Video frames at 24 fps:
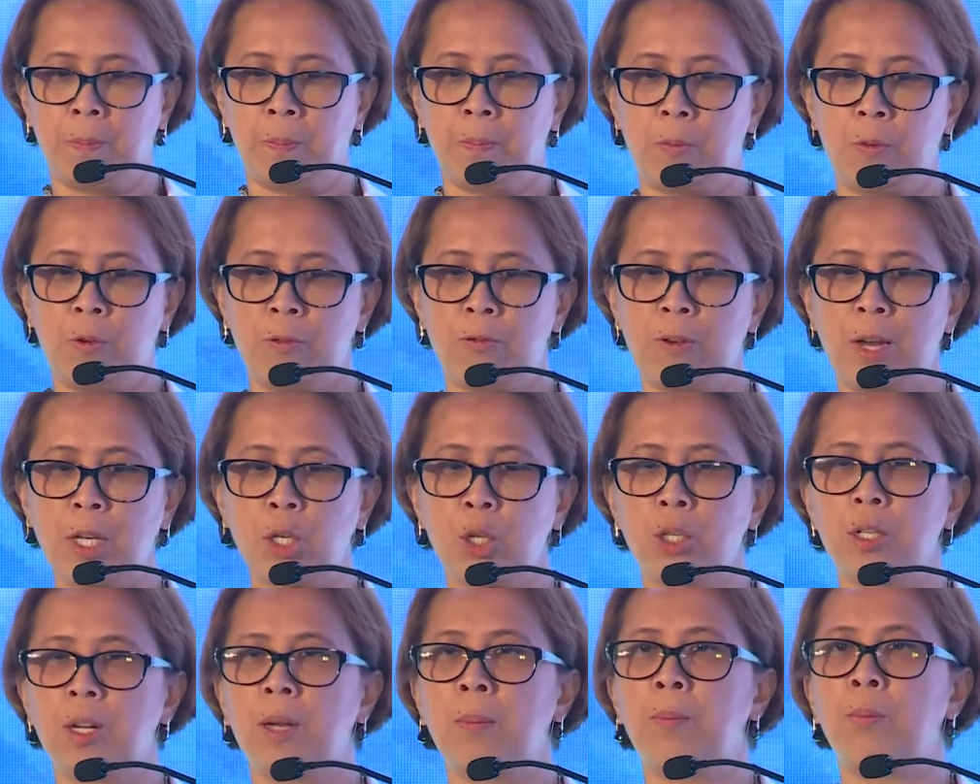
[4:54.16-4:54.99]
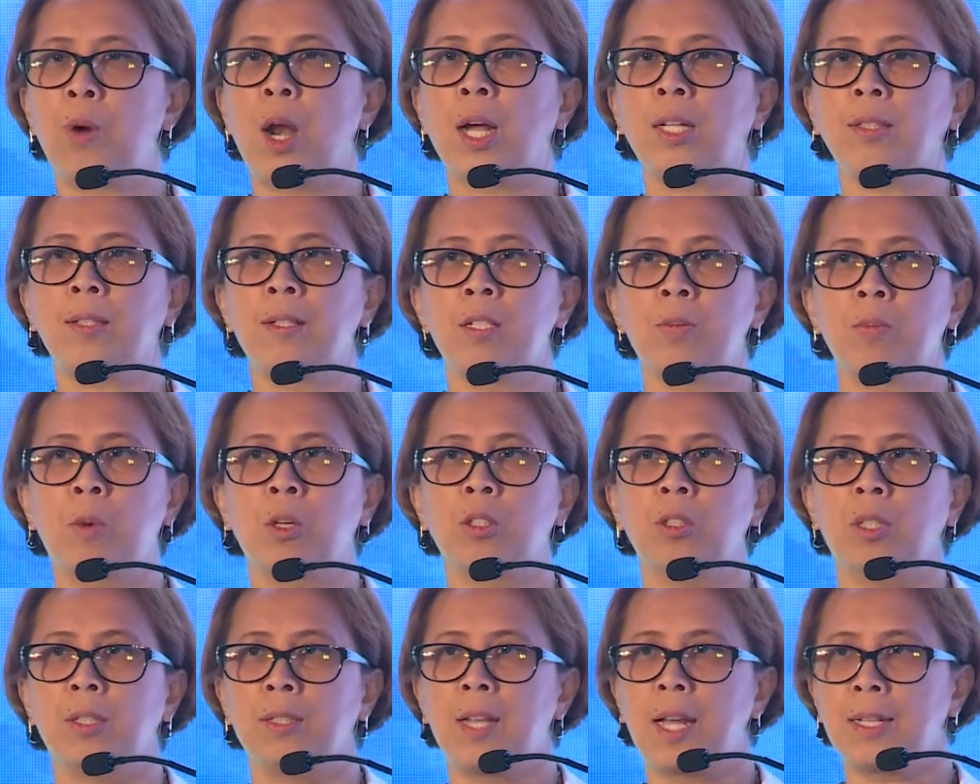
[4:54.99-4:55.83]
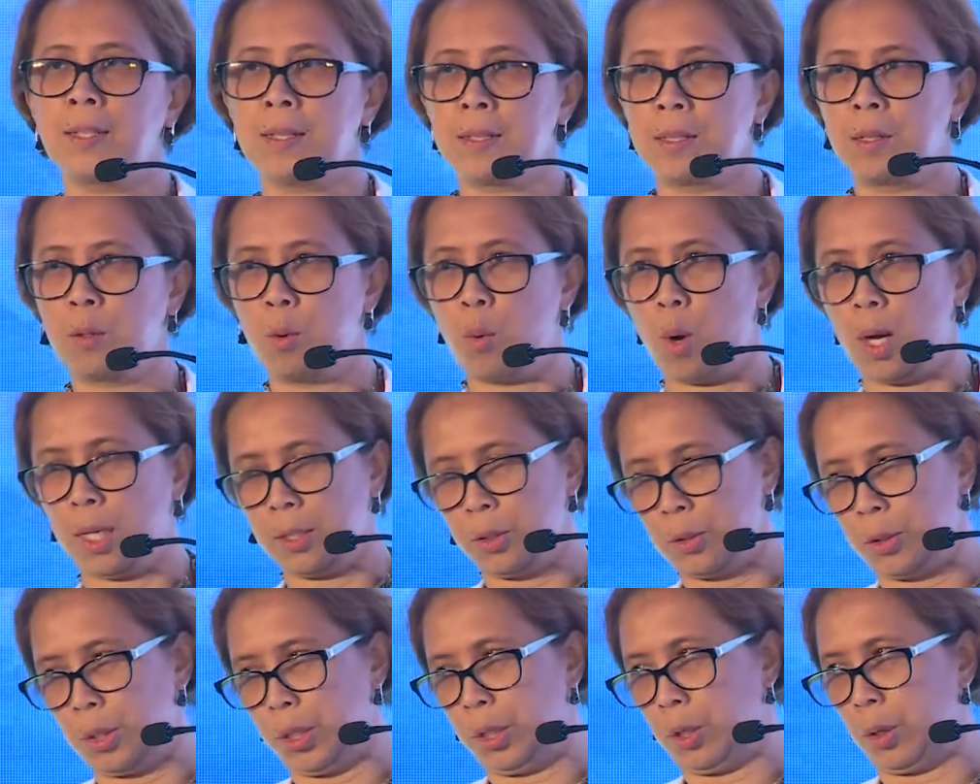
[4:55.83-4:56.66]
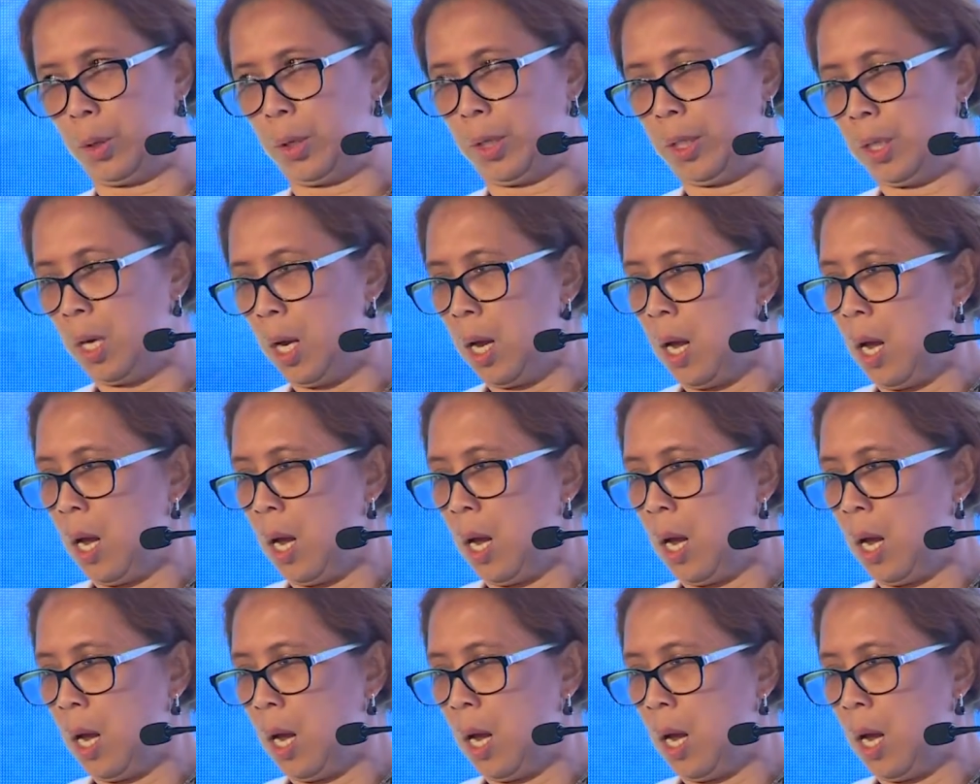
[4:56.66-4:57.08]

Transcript: professional practice model. That's the one to your